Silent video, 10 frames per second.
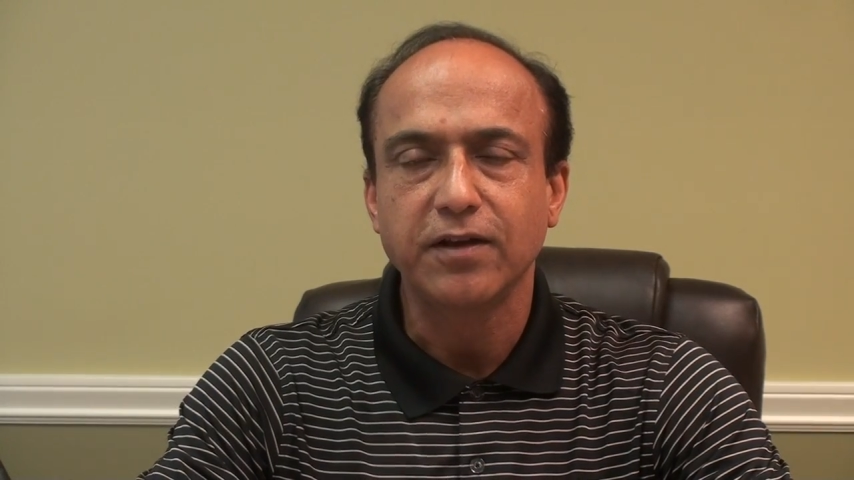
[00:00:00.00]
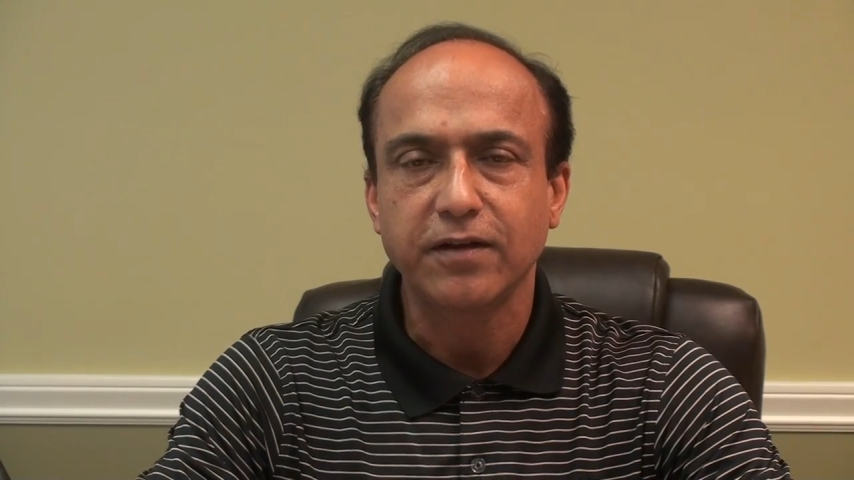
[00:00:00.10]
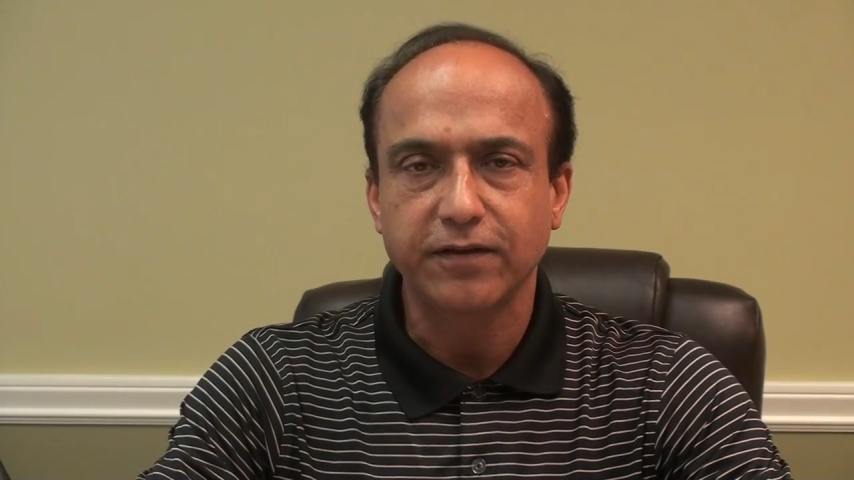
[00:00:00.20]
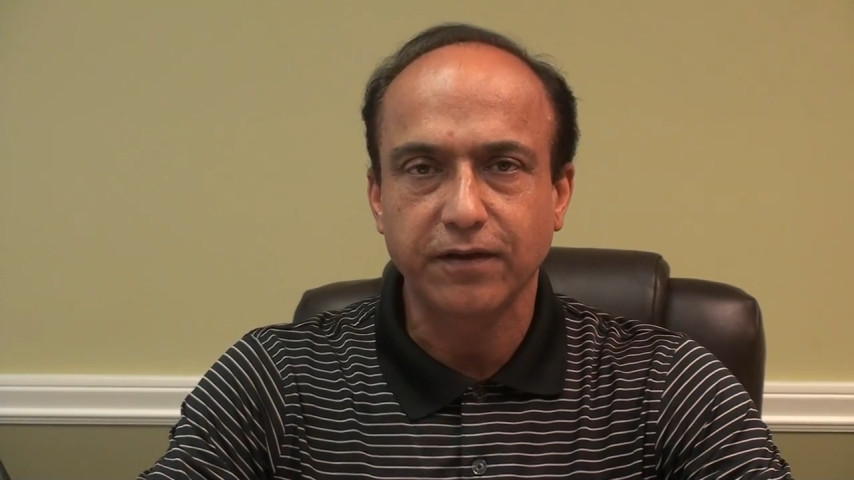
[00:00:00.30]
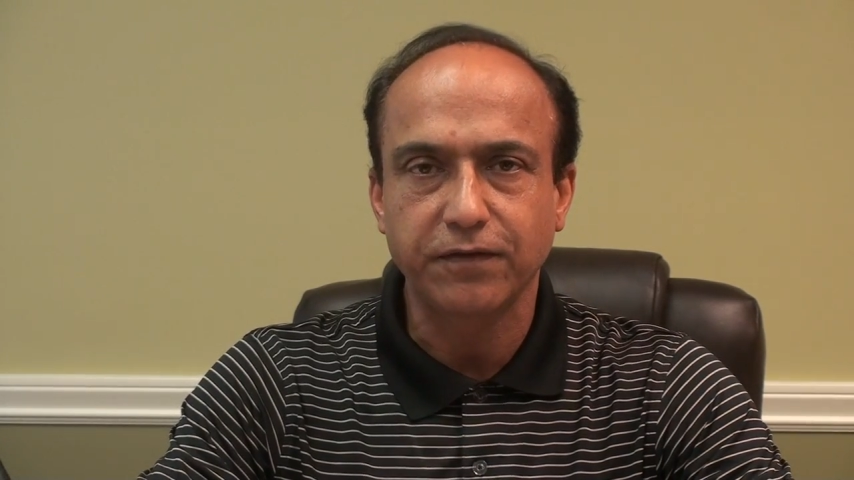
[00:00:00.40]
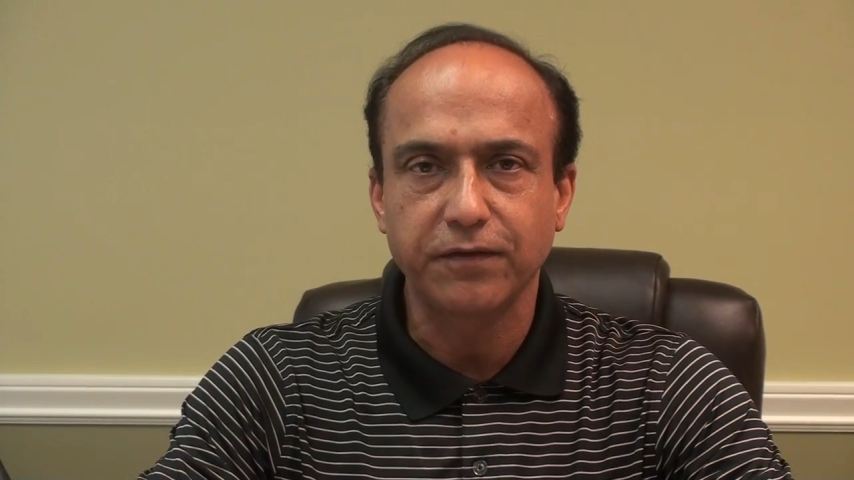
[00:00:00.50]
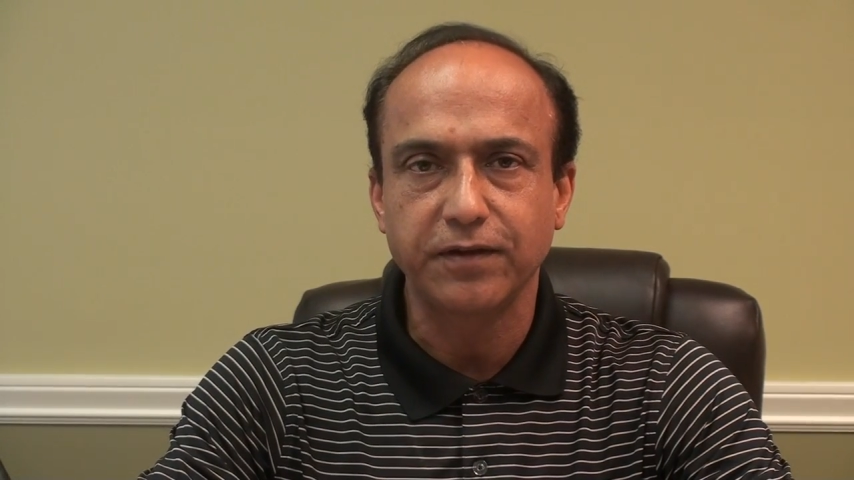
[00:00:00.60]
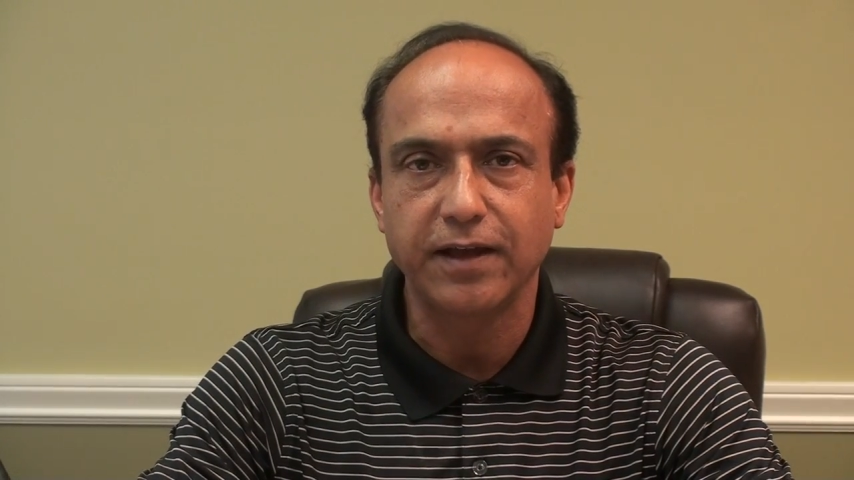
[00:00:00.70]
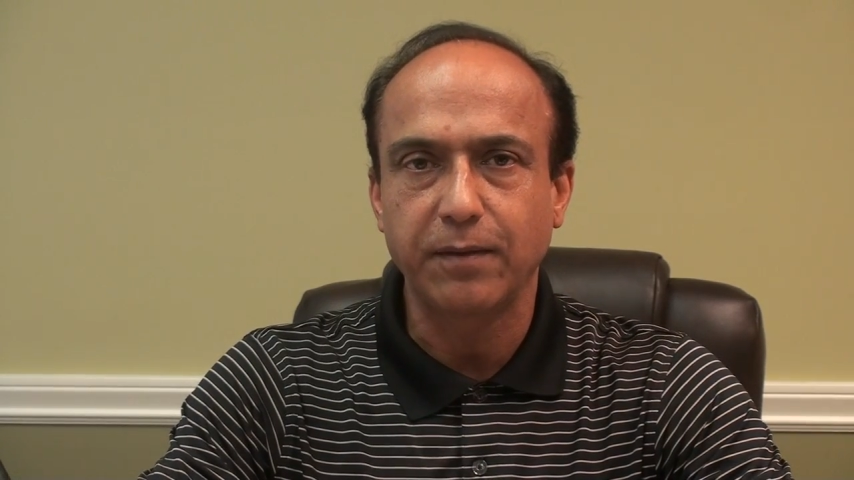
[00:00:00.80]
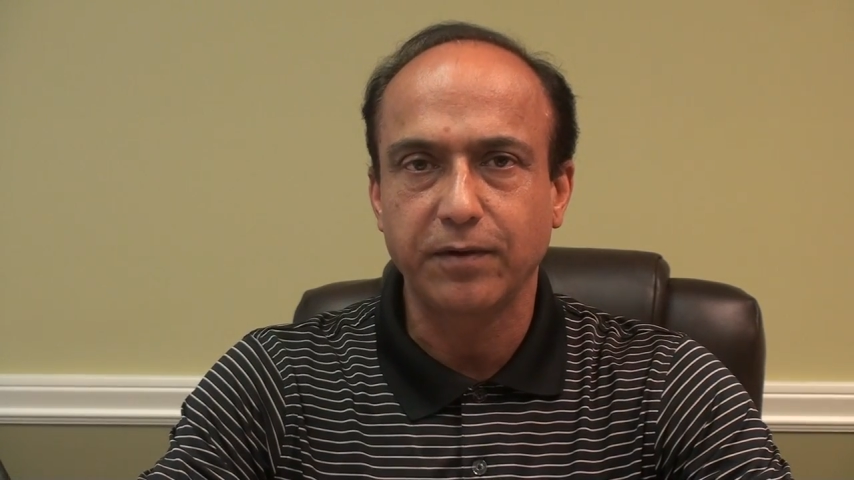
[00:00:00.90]
suffer
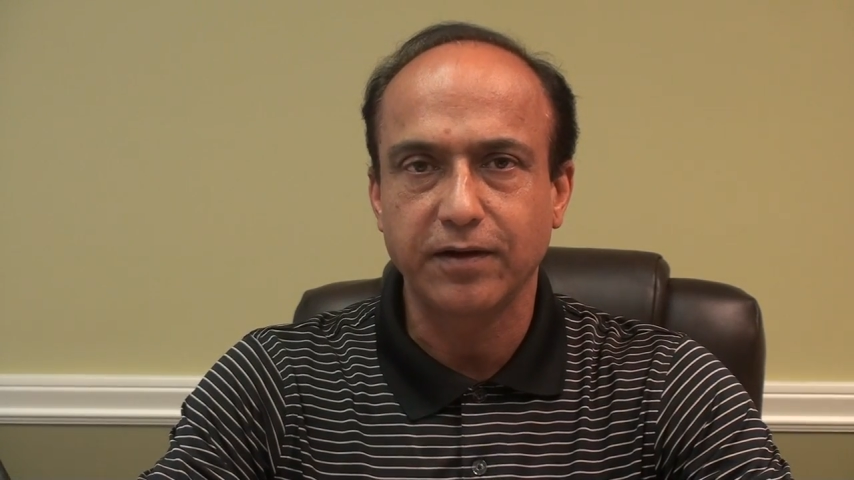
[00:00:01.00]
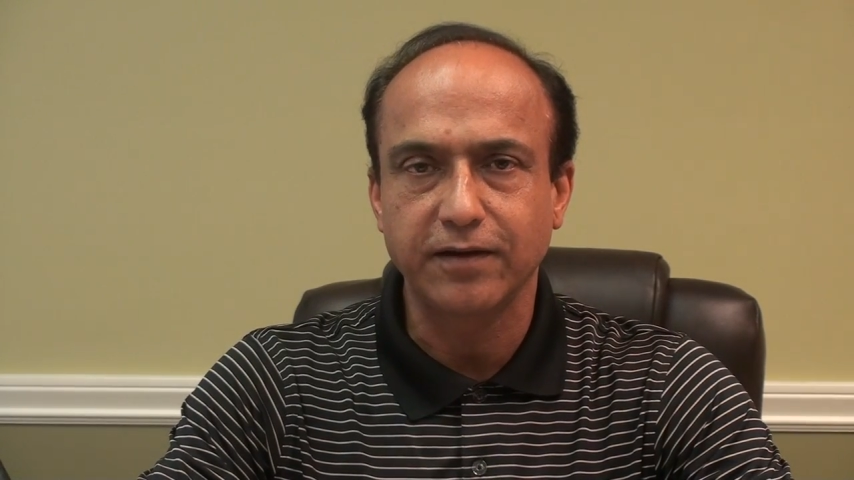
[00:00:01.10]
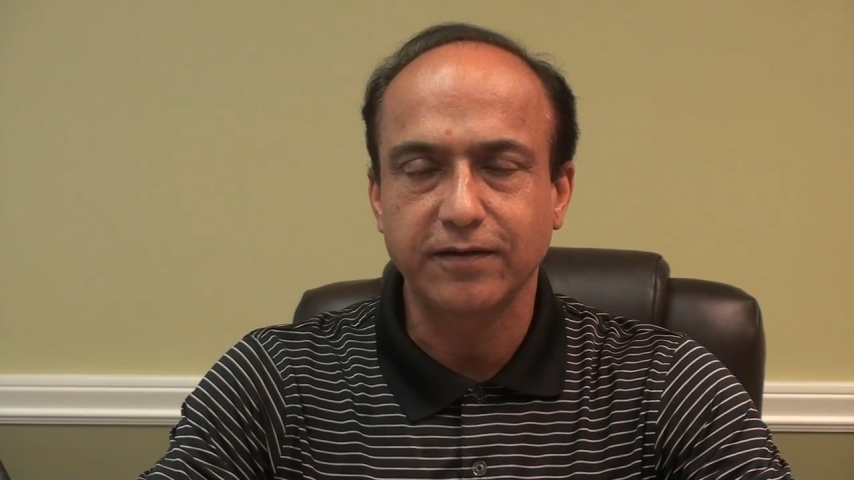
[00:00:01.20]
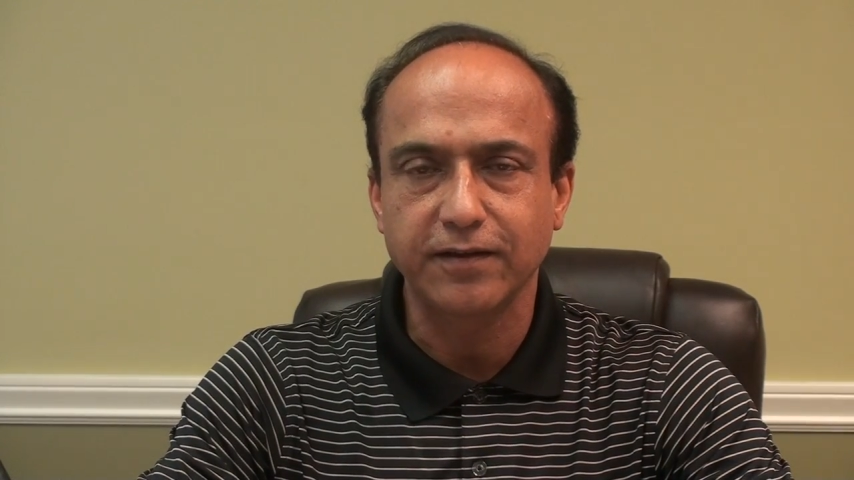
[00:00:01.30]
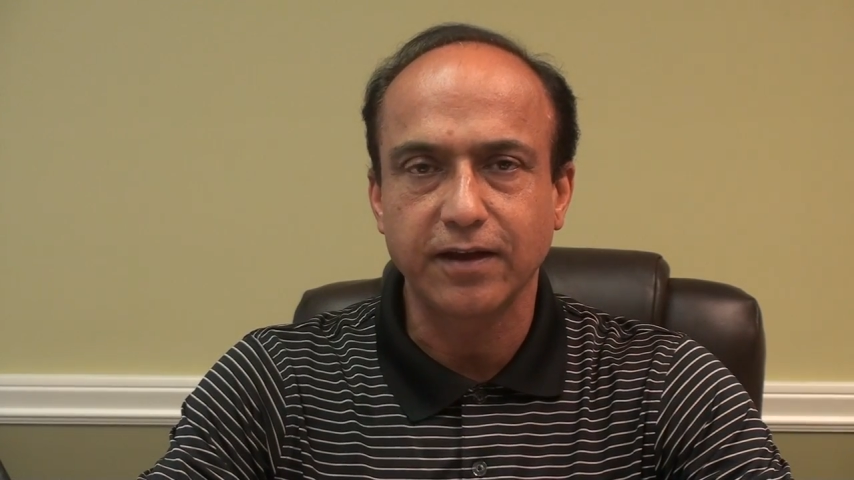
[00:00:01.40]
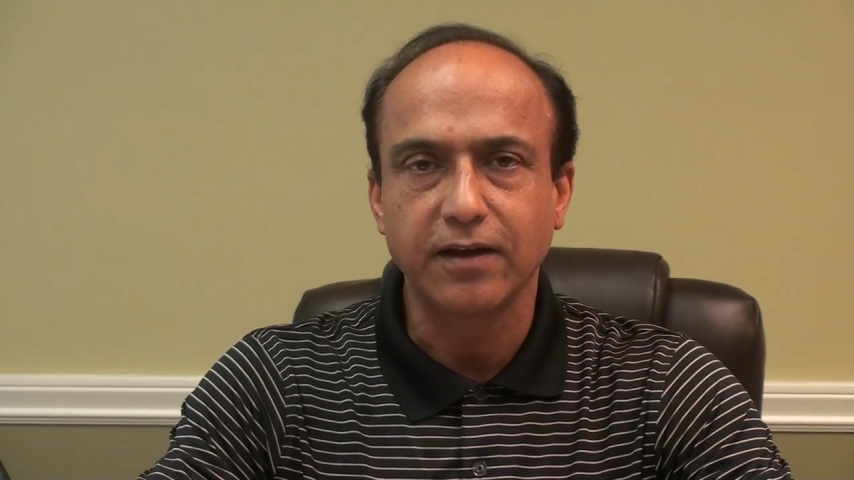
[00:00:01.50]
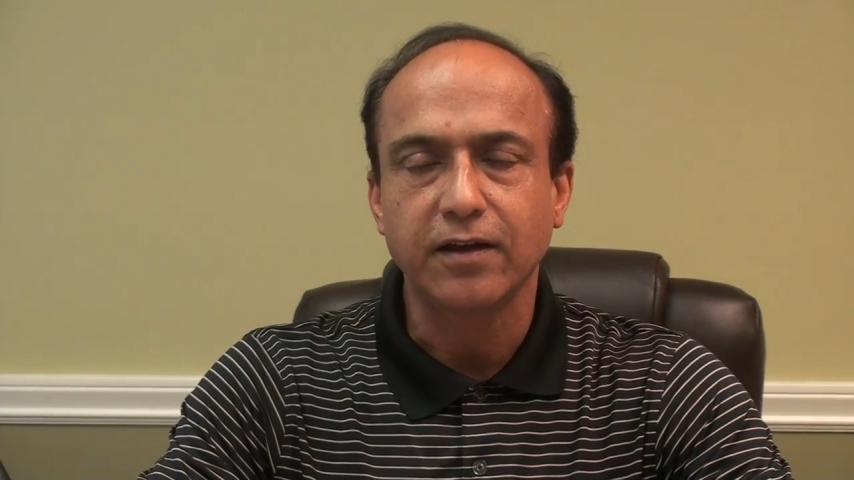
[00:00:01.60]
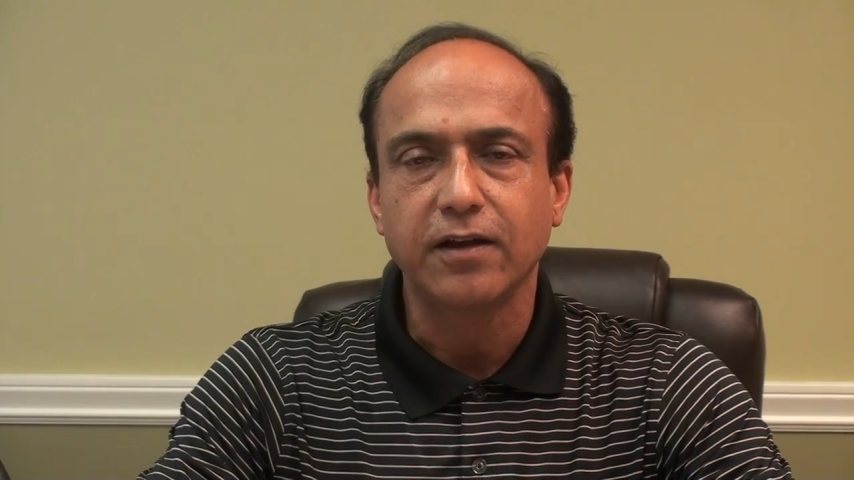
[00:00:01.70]
with hepatitis C.